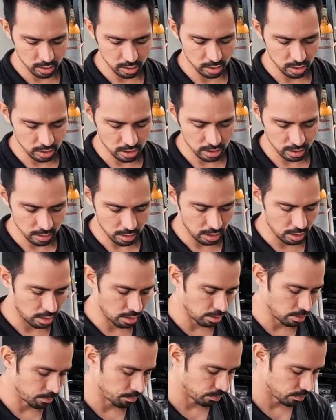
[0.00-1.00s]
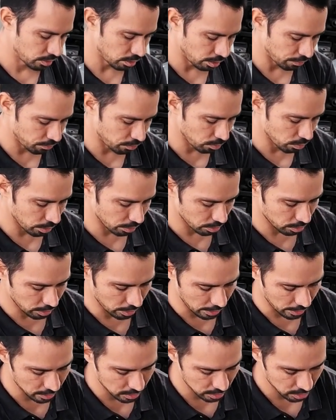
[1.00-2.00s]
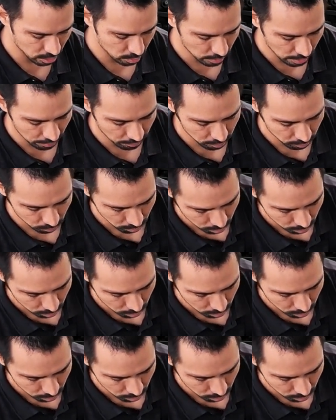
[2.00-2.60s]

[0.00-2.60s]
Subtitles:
So there's a few other lines that you'd have to